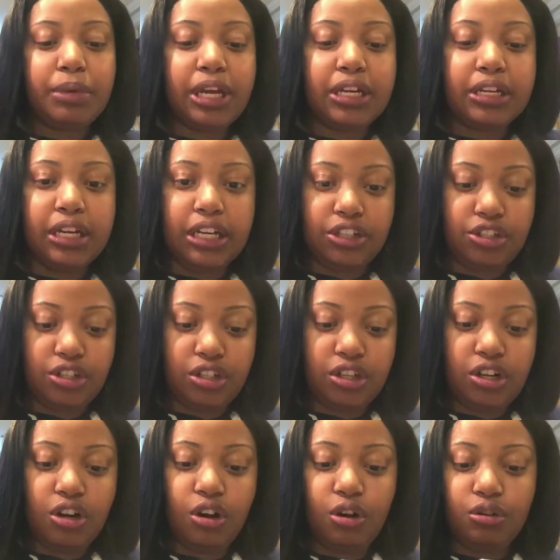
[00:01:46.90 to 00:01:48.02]
by
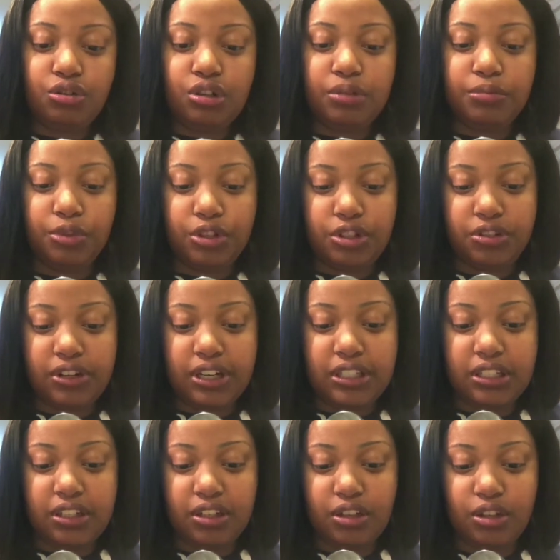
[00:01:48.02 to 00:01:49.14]
Nature Ultra
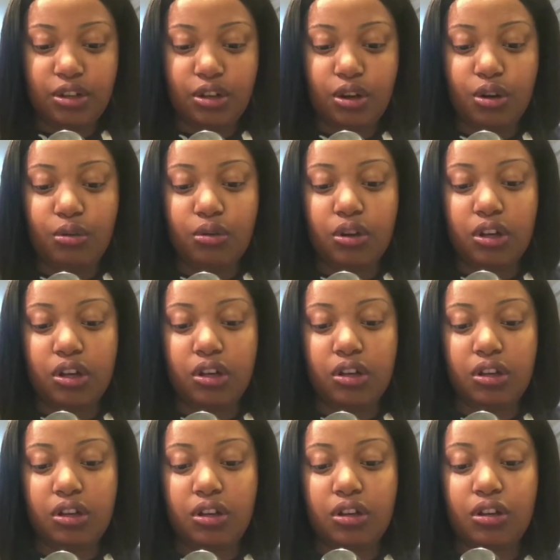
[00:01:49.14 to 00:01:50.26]
Moisturizing
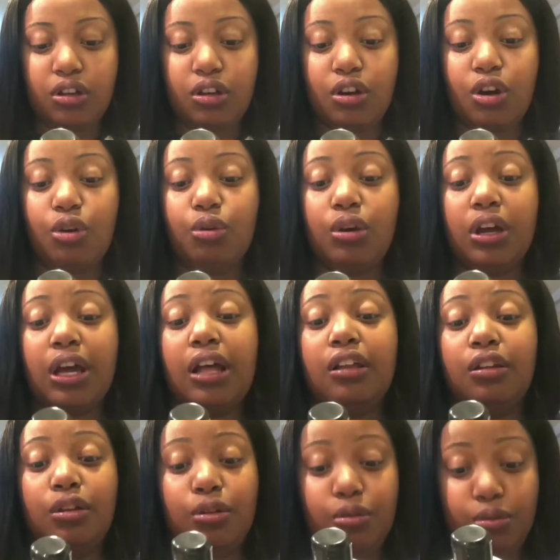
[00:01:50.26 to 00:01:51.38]

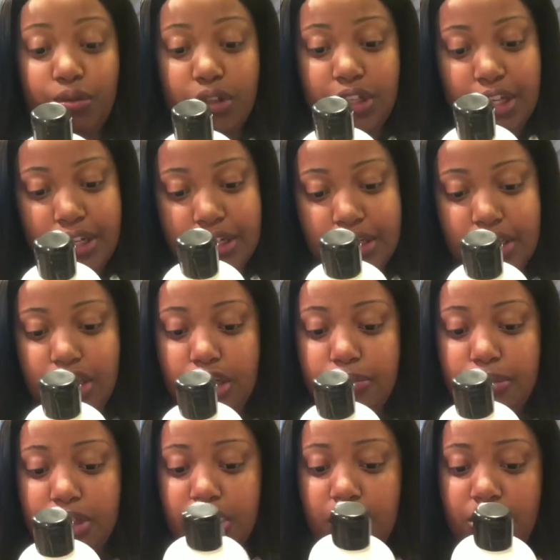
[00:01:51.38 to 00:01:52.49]
Cocalo Deep
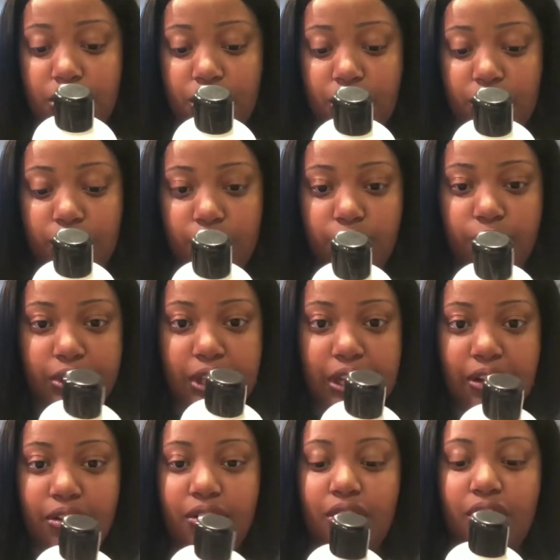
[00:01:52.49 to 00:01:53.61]
Conditioner
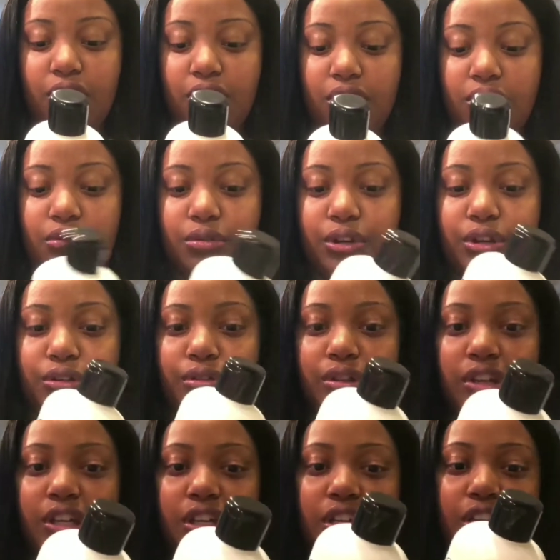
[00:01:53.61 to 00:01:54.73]
without argan oil.
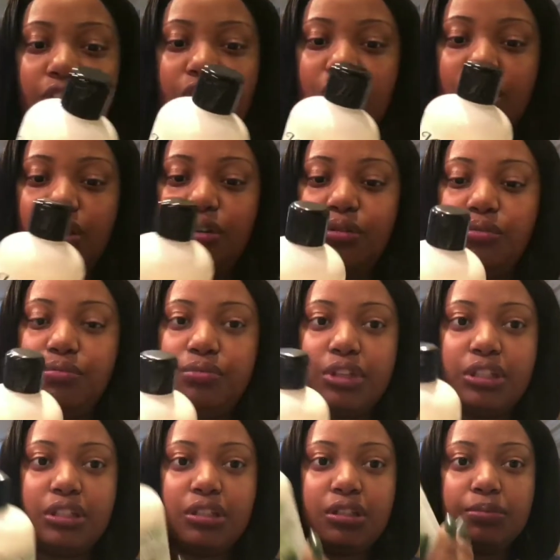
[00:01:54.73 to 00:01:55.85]
You know,
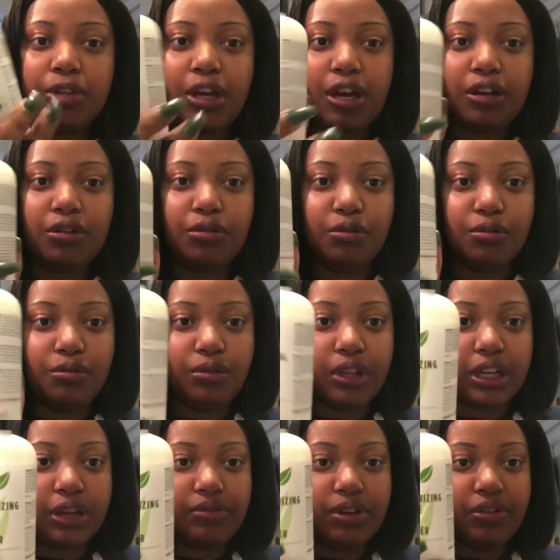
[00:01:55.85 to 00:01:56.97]
this is kind of cool.
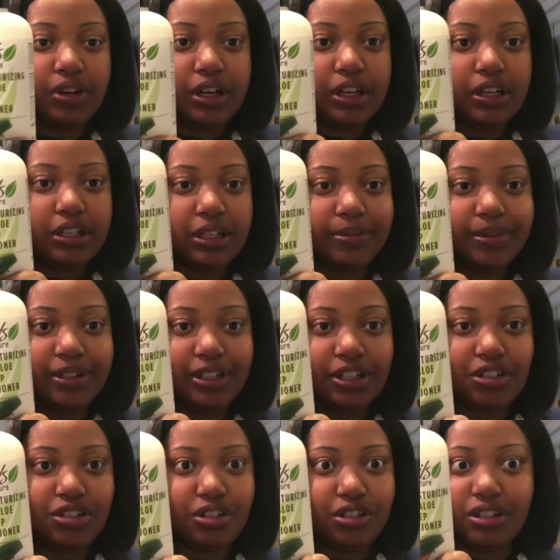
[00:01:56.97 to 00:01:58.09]
Like, I've never had a deep
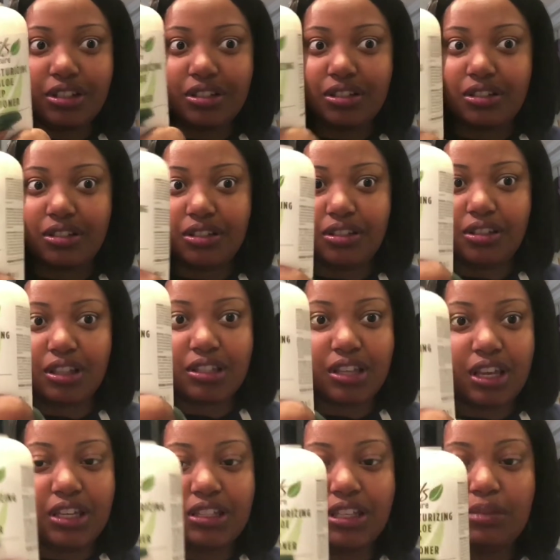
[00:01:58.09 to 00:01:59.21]
conditioner in this
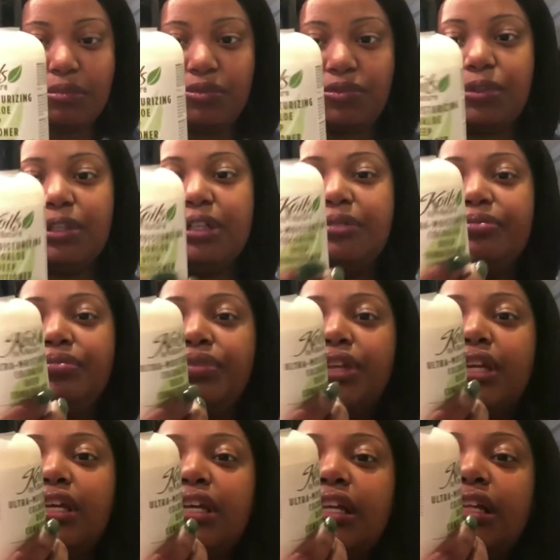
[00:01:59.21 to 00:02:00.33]
casing before.
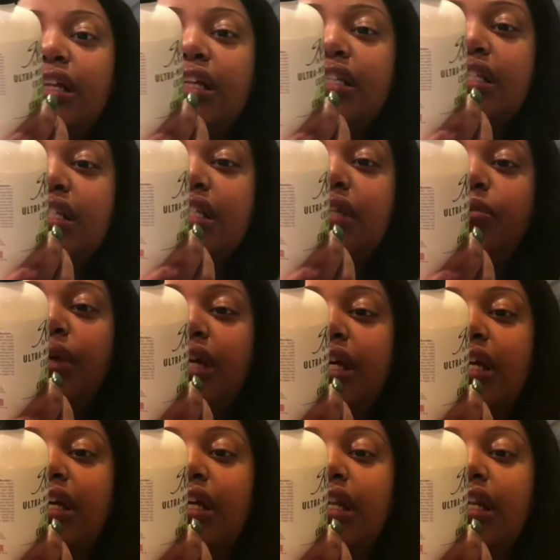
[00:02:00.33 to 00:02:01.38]
Let's see what it